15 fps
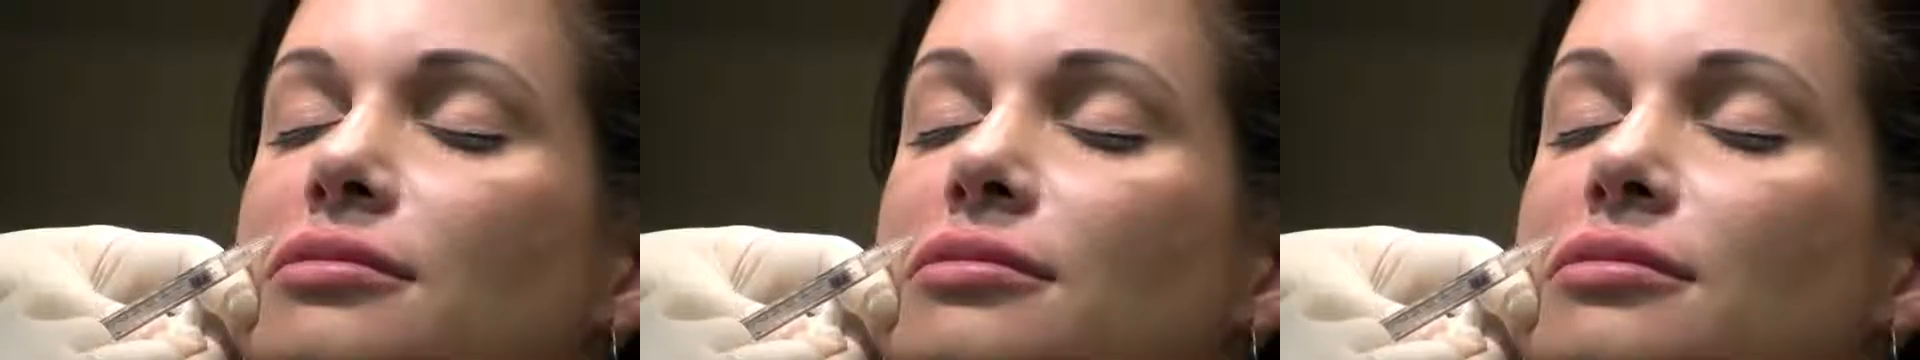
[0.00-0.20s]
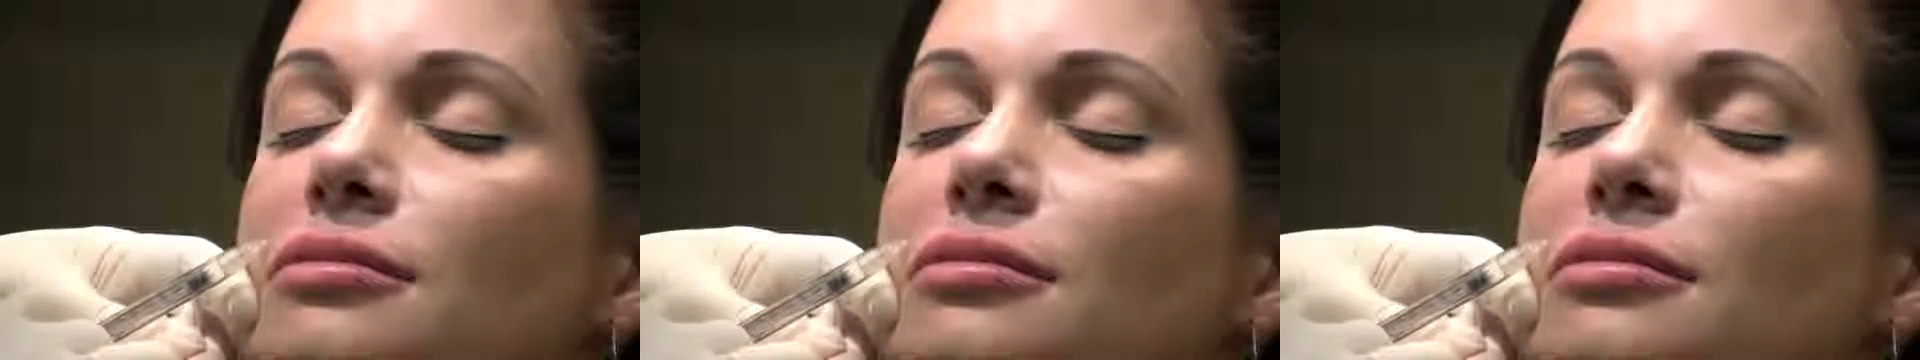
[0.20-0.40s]

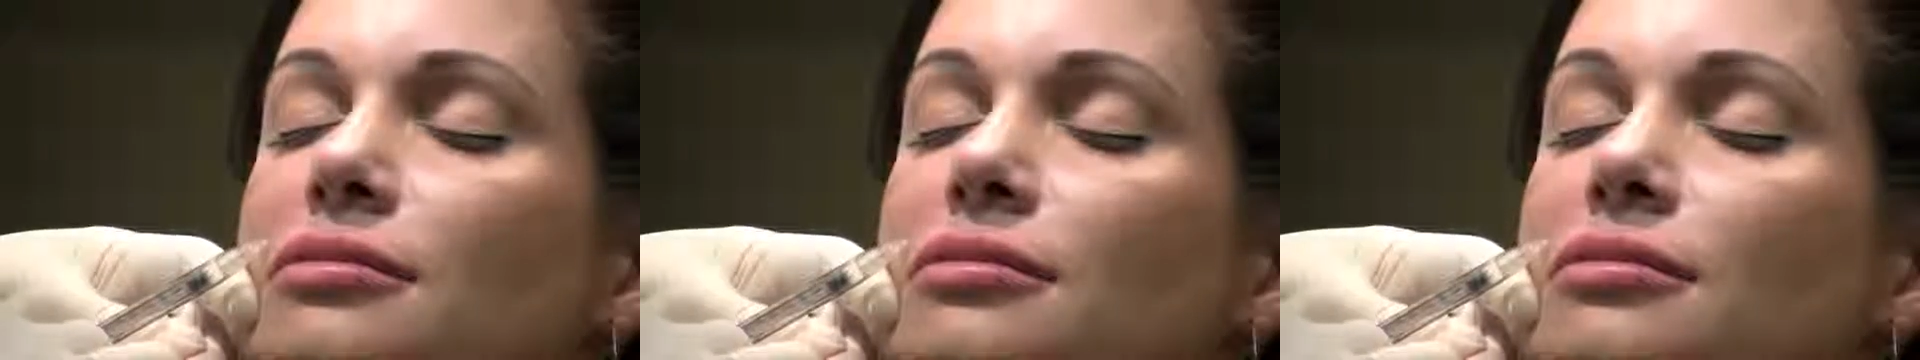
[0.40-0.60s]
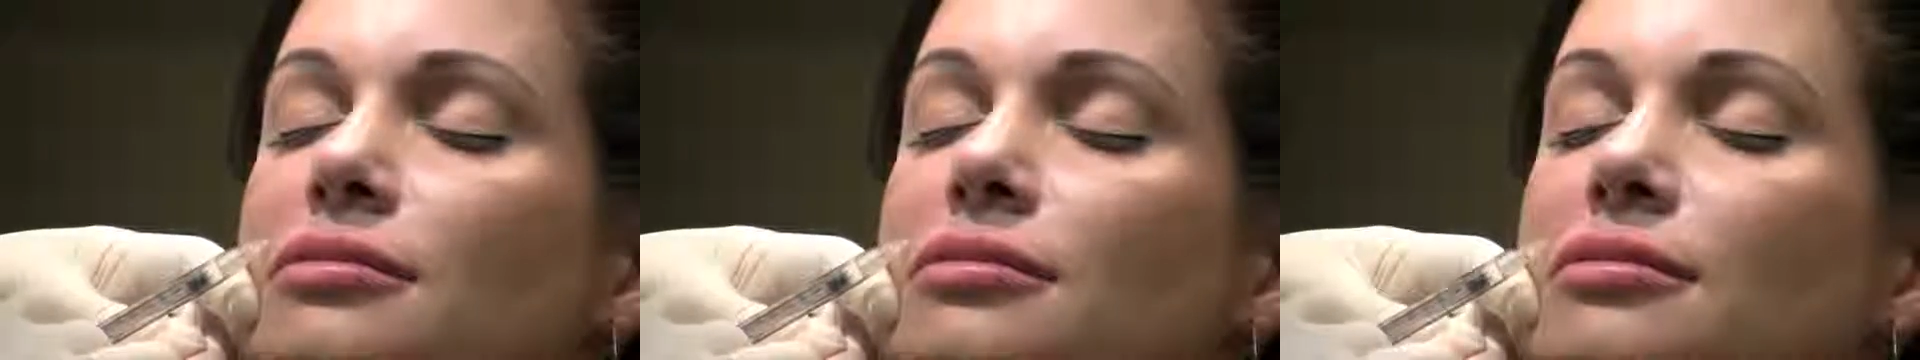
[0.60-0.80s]
to
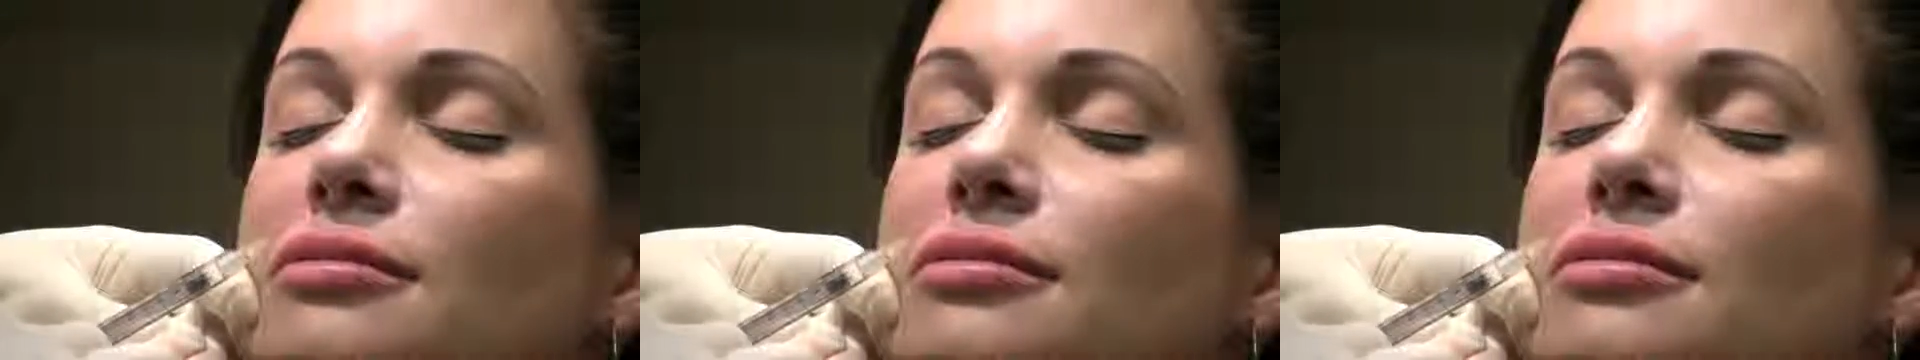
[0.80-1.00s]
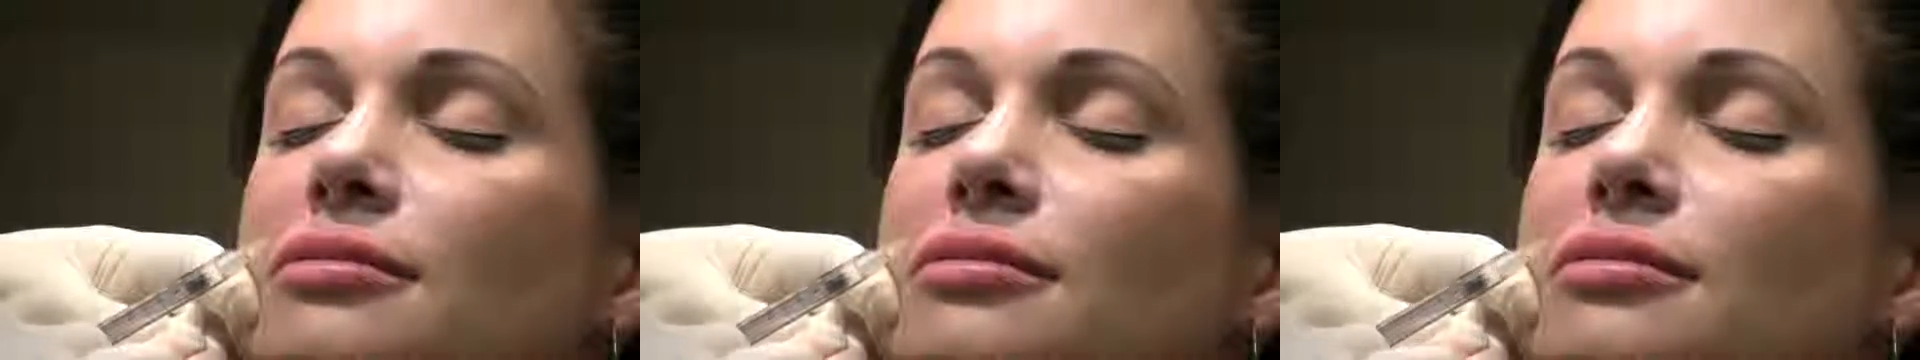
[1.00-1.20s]
basically
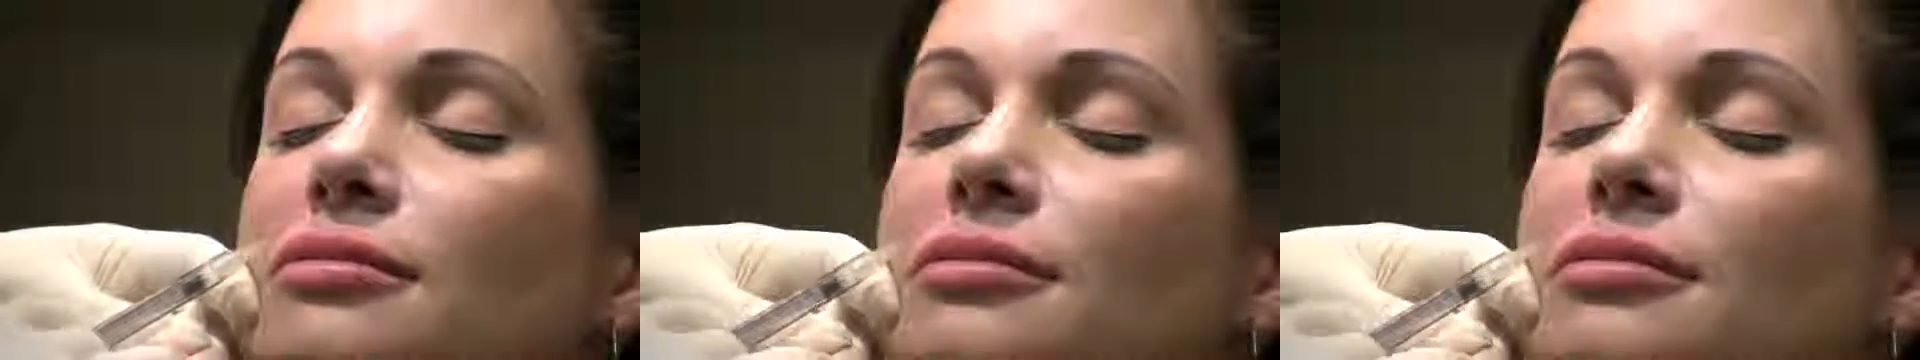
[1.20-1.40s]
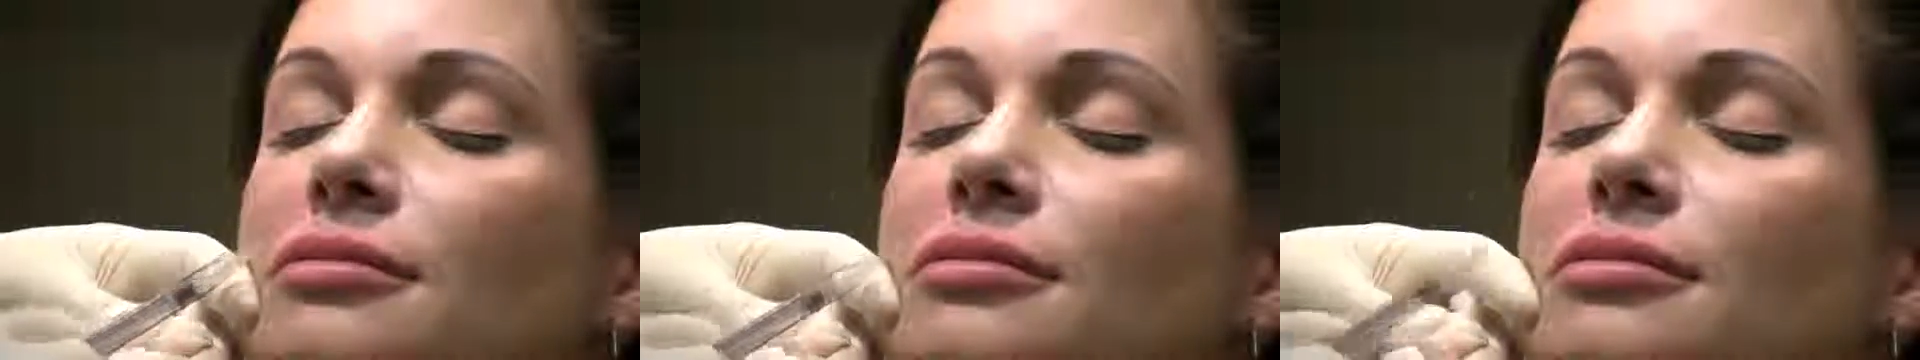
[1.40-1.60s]
push up
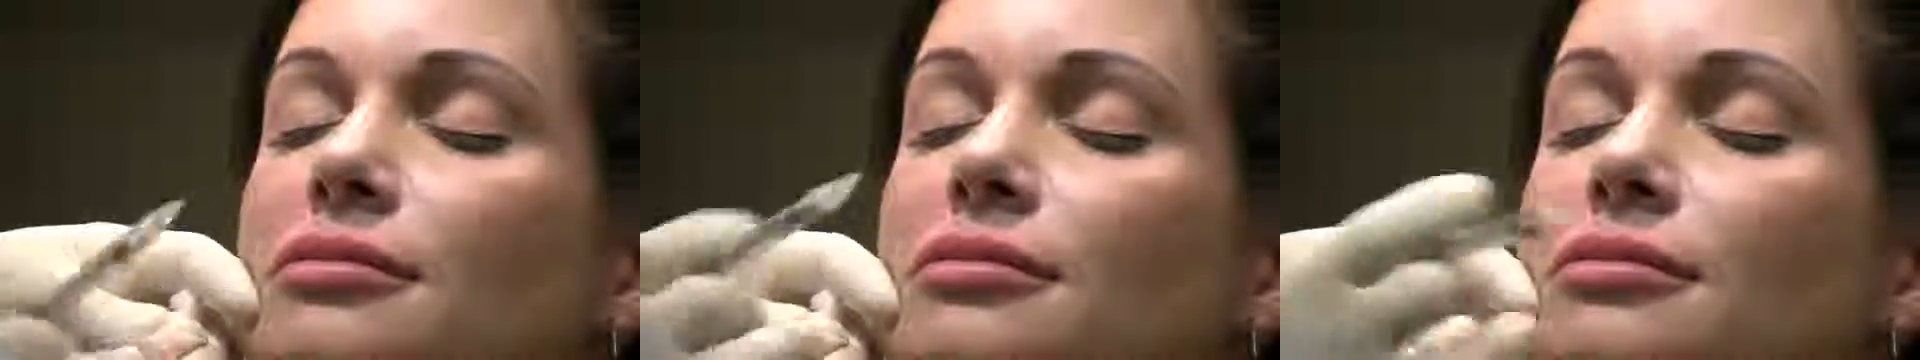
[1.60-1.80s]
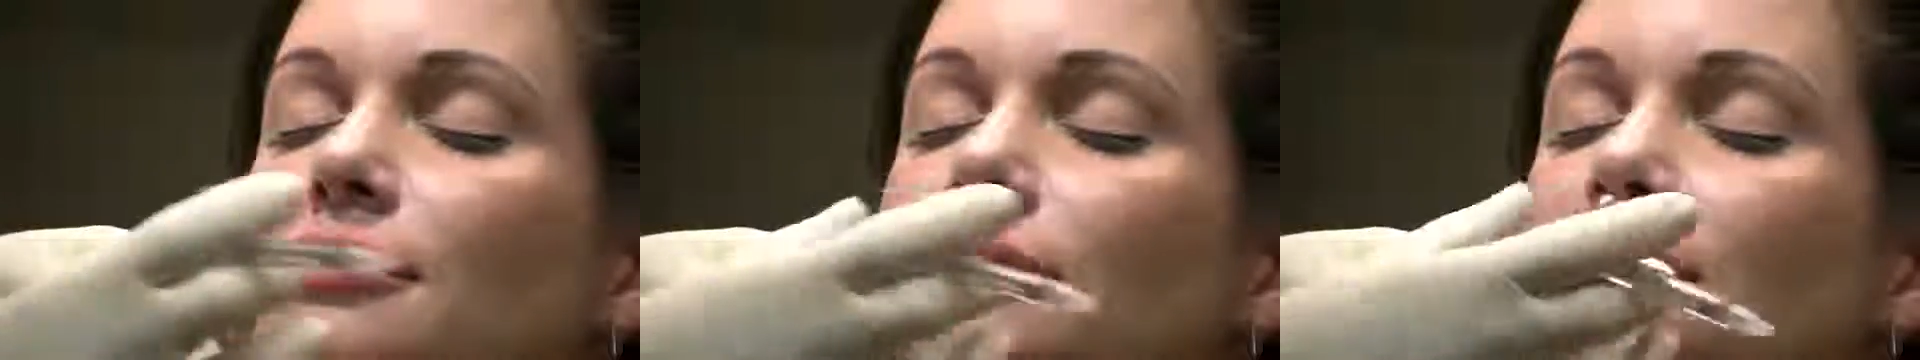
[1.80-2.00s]

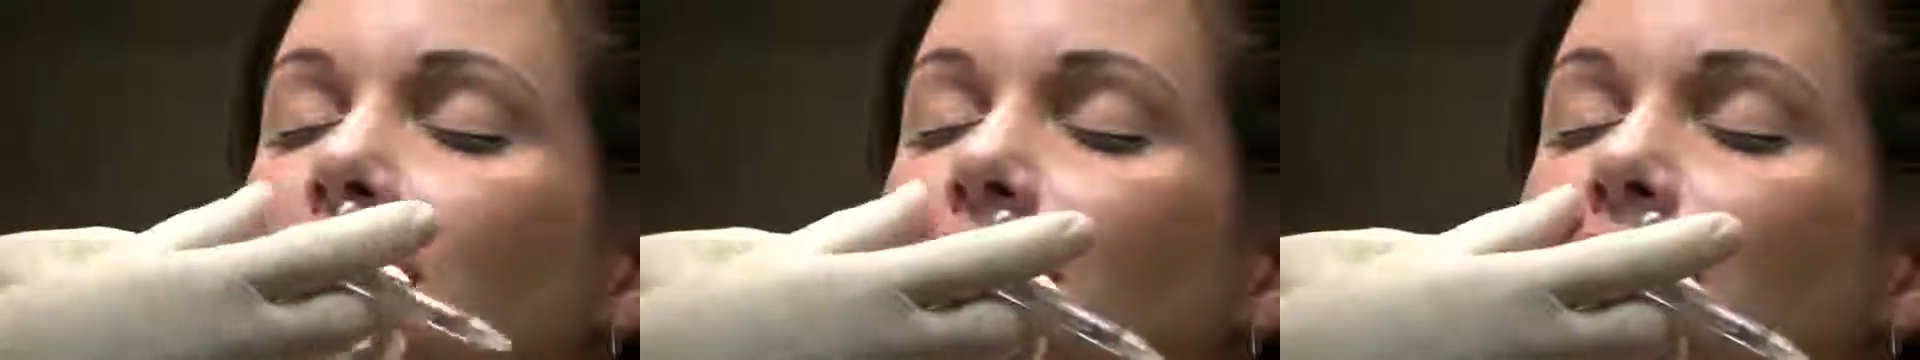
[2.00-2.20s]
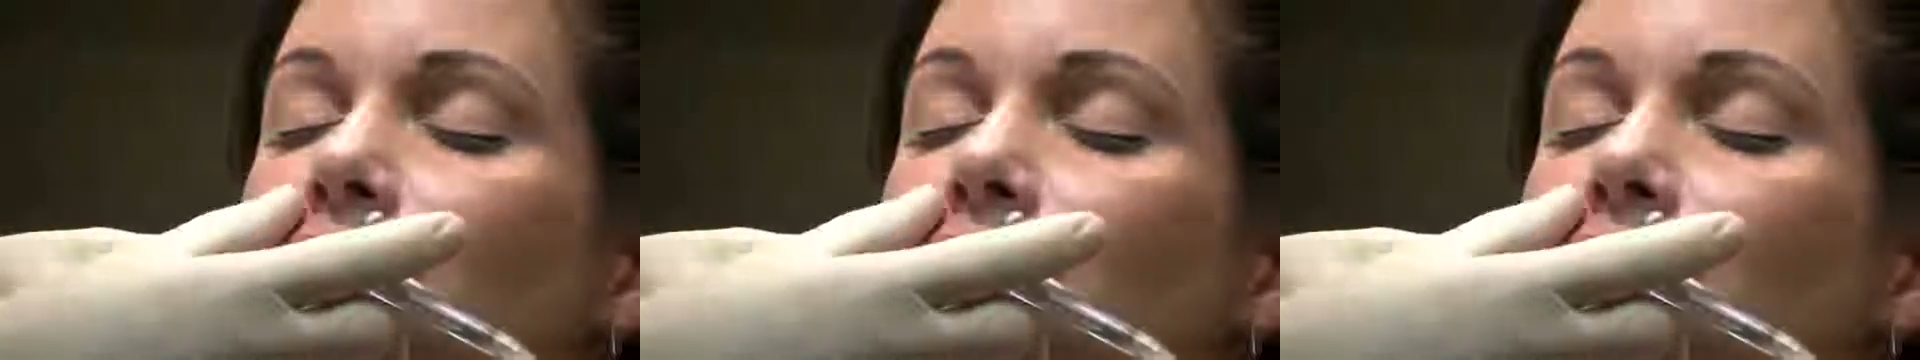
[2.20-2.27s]
and